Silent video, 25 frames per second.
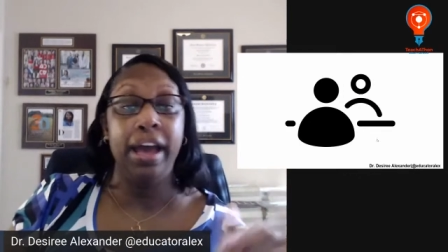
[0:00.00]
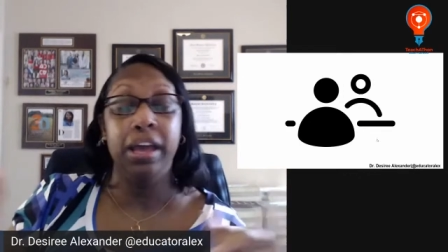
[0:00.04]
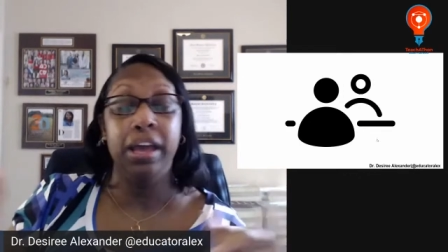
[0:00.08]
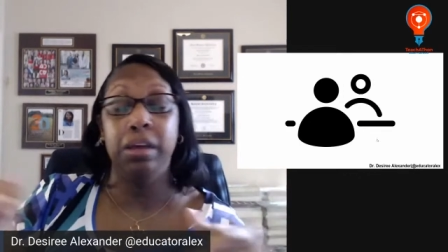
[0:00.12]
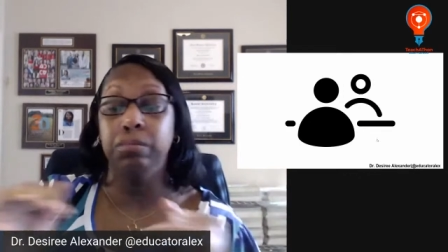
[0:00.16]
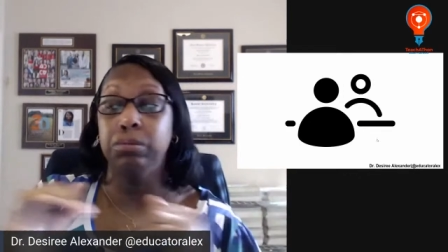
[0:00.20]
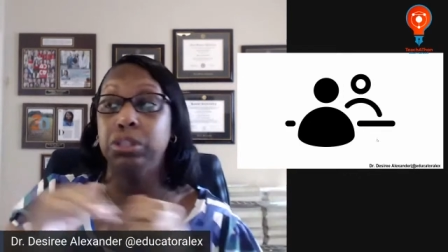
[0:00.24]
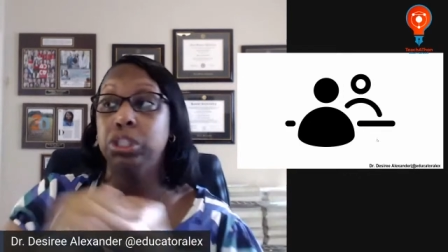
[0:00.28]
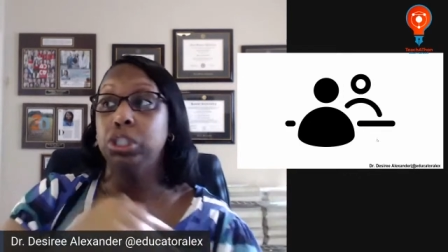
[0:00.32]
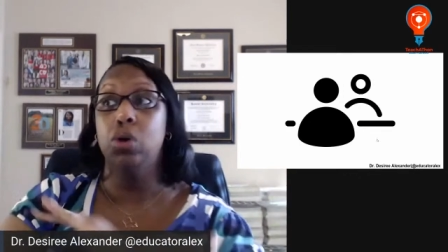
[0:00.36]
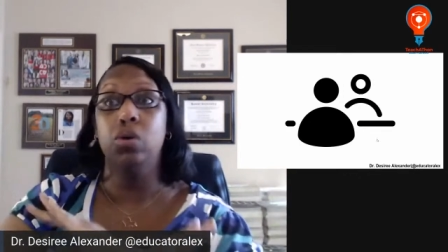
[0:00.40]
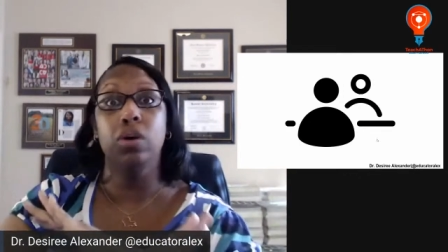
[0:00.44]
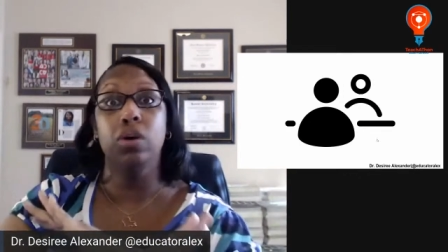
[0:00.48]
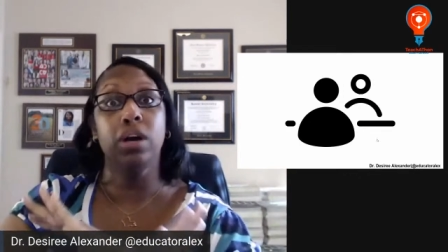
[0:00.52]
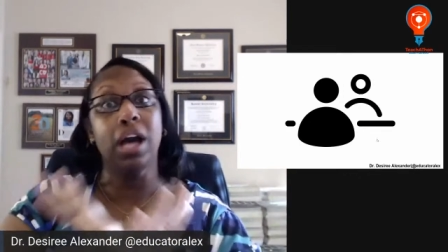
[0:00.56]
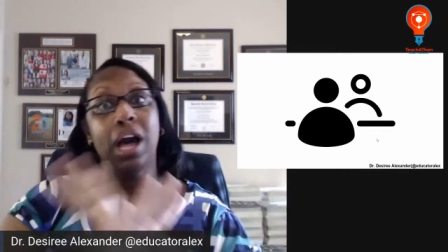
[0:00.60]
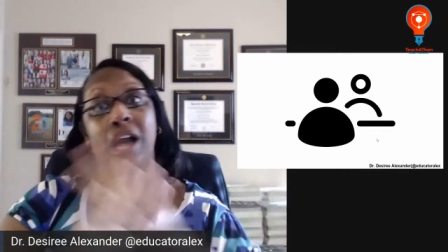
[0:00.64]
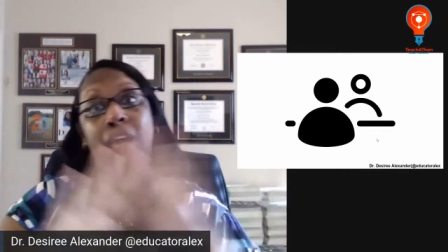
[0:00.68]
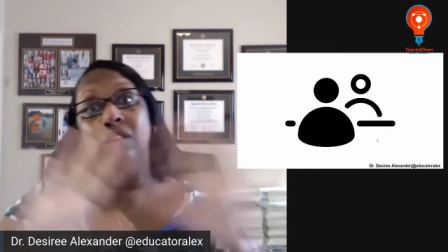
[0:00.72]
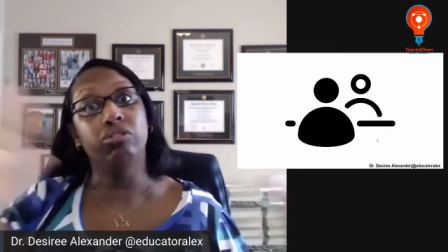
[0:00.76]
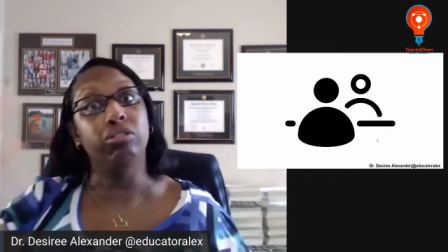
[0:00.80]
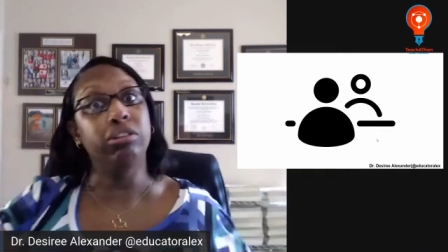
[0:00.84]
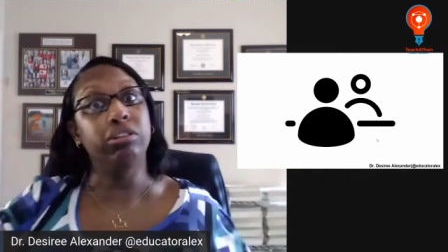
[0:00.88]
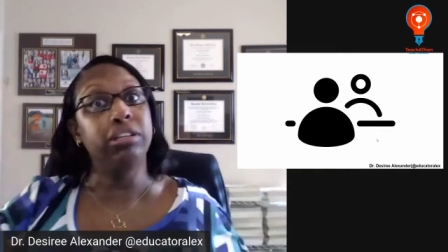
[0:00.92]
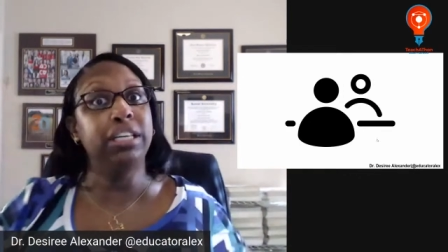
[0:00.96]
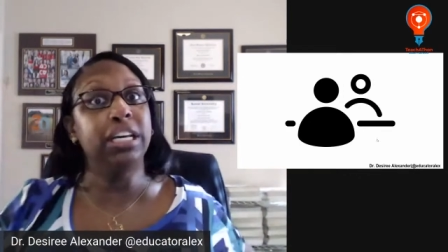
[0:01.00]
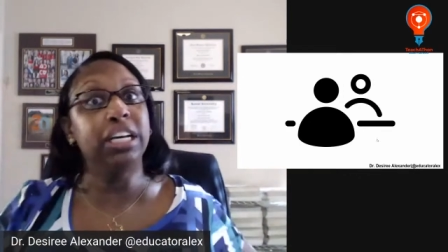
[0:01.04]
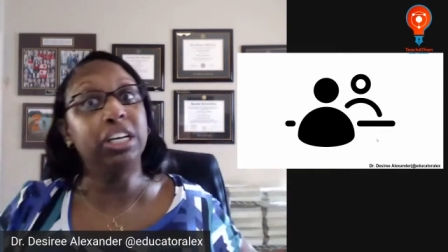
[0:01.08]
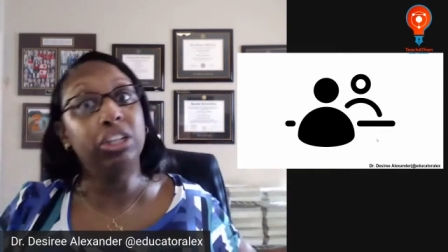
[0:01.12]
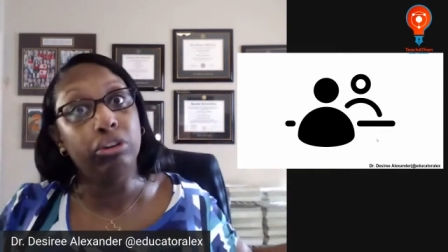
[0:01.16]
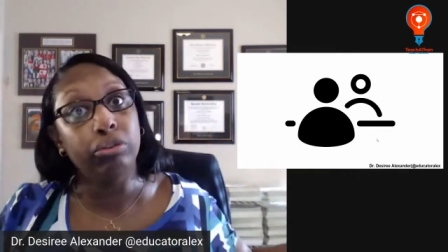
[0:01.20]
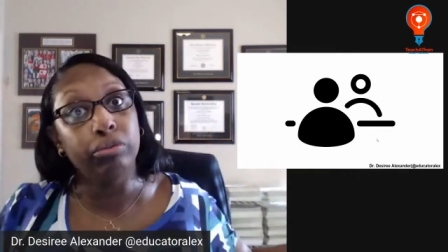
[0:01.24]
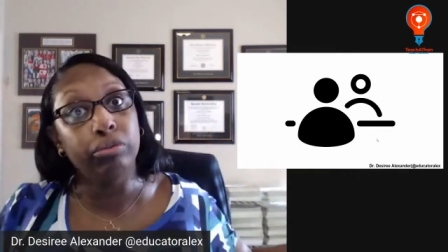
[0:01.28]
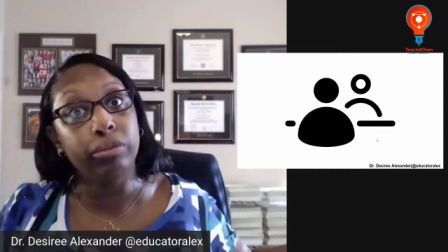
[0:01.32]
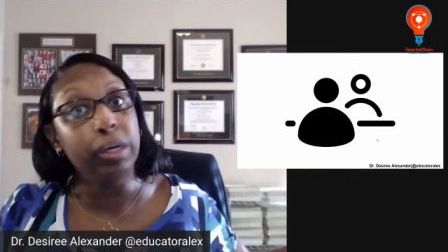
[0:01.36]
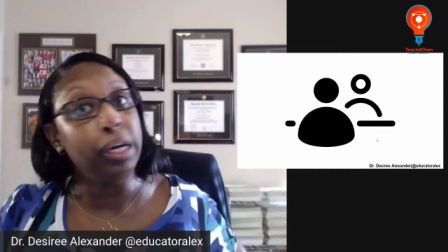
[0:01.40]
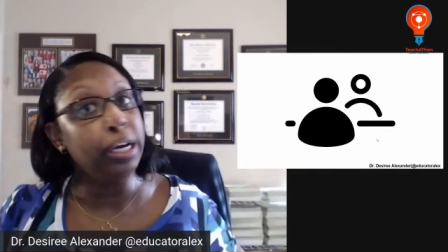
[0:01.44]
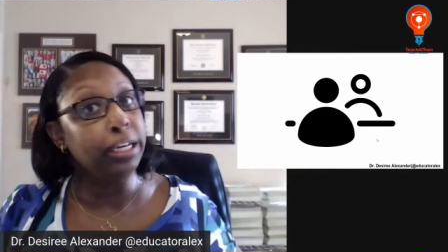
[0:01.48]
I am so
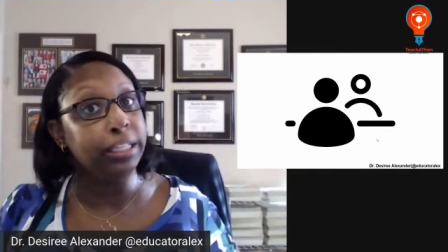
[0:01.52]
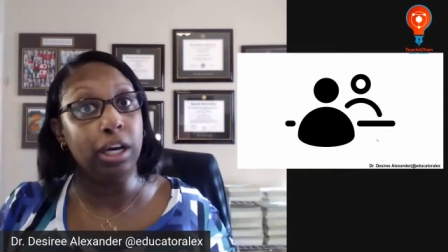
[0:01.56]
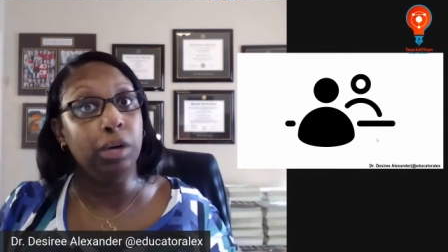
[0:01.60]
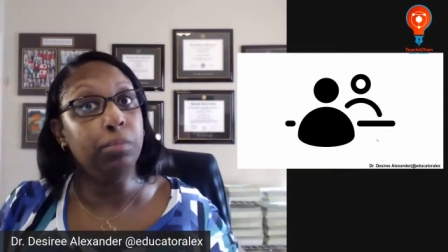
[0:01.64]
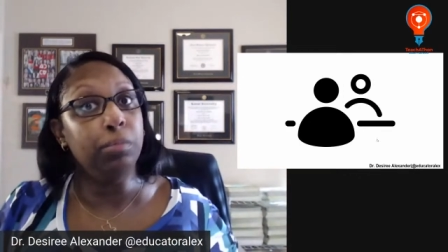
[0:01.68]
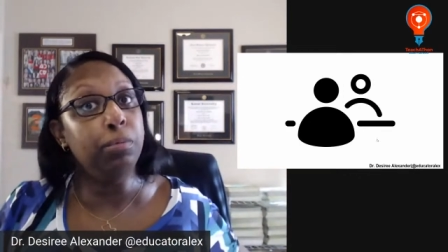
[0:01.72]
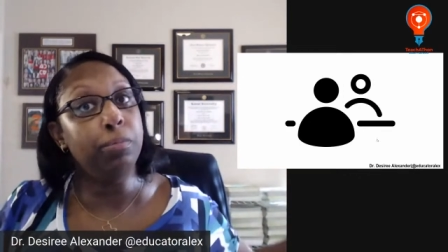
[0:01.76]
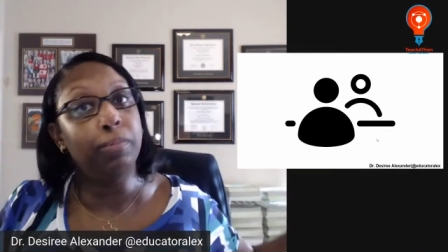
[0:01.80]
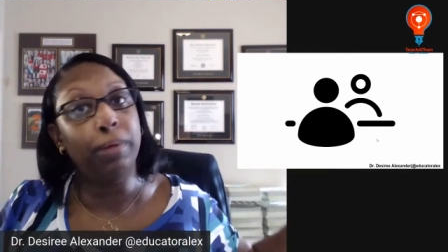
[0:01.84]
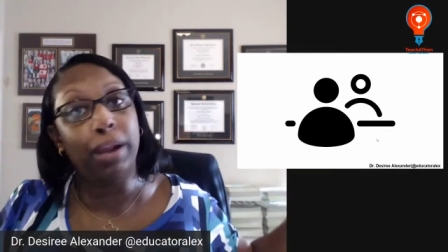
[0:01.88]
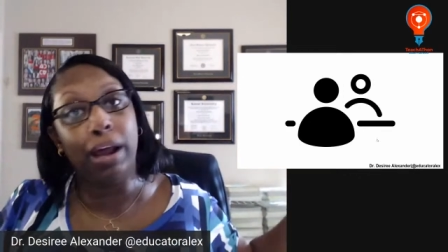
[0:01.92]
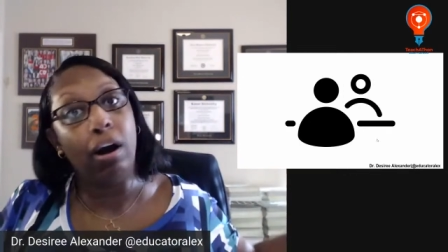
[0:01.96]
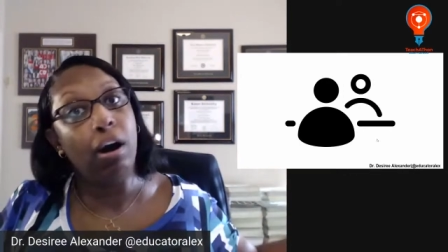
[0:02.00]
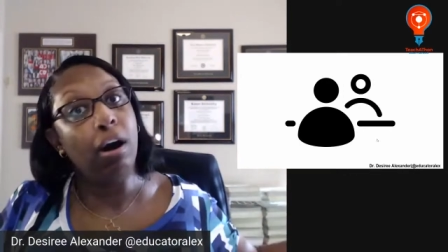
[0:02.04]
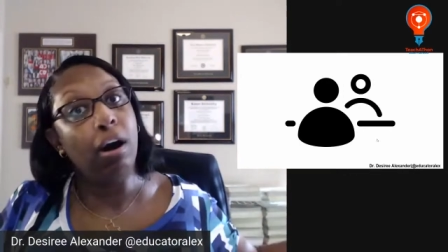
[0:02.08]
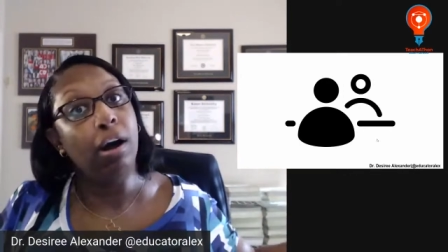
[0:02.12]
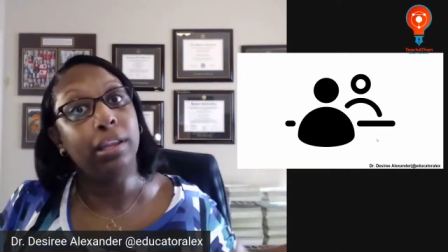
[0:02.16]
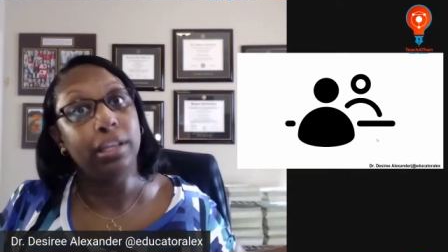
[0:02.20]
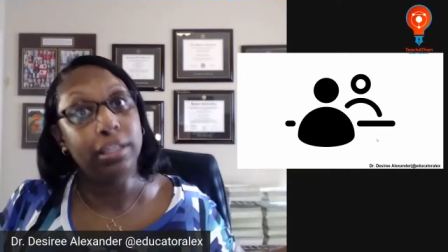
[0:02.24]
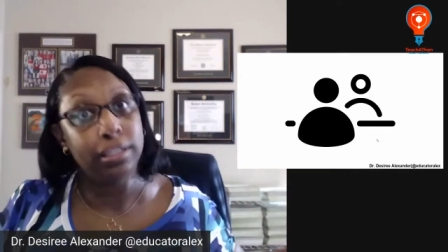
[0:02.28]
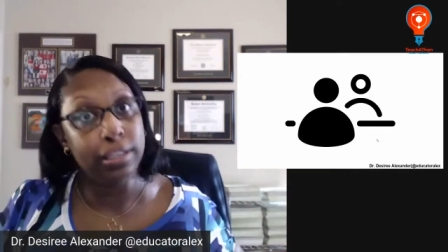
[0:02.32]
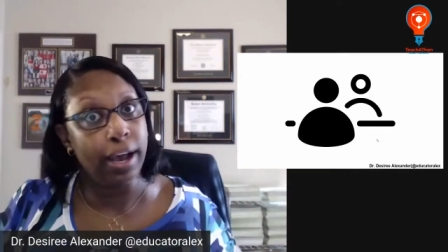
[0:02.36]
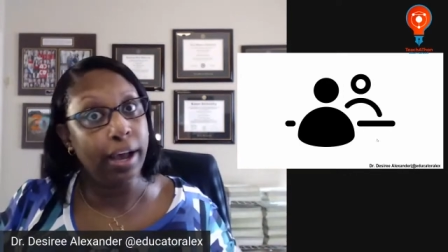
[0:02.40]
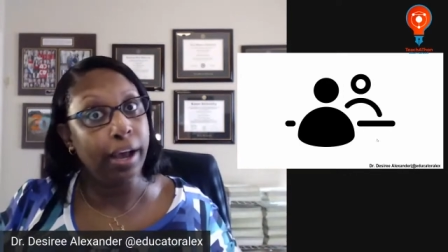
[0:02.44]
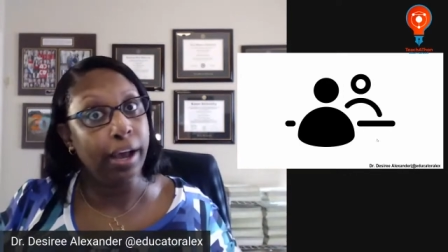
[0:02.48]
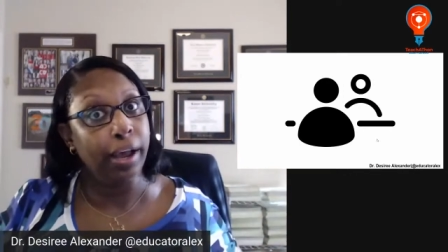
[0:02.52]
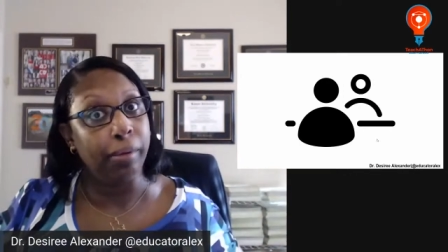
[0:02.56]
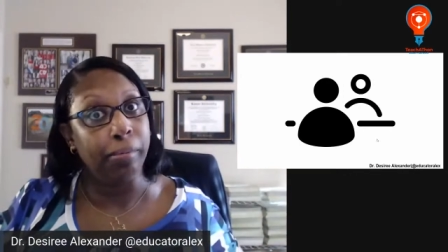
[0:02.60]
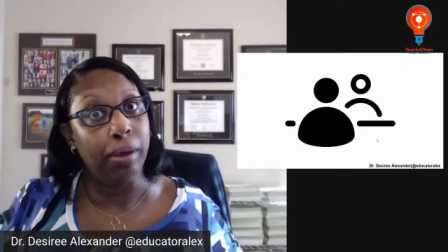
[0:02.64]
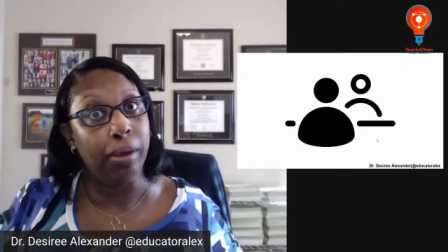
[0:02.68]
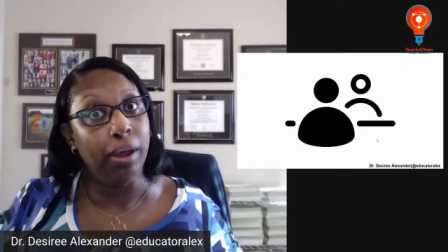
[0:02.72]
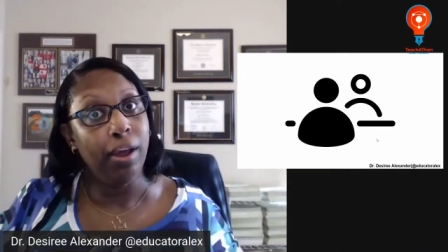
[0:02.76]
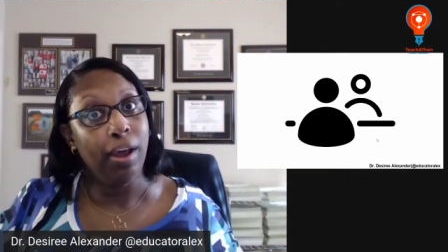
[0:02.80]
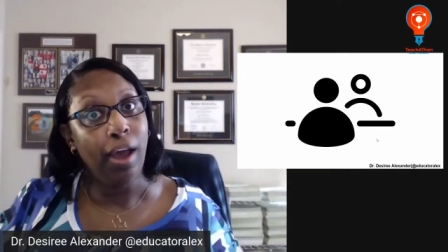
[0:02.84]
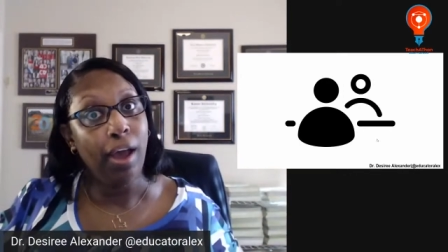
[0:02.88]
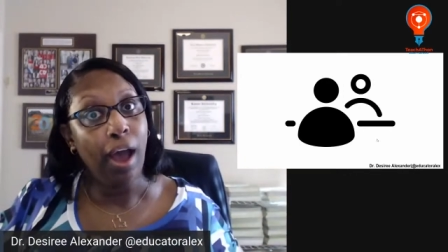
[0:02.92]
contradictory. I tell people that all the time.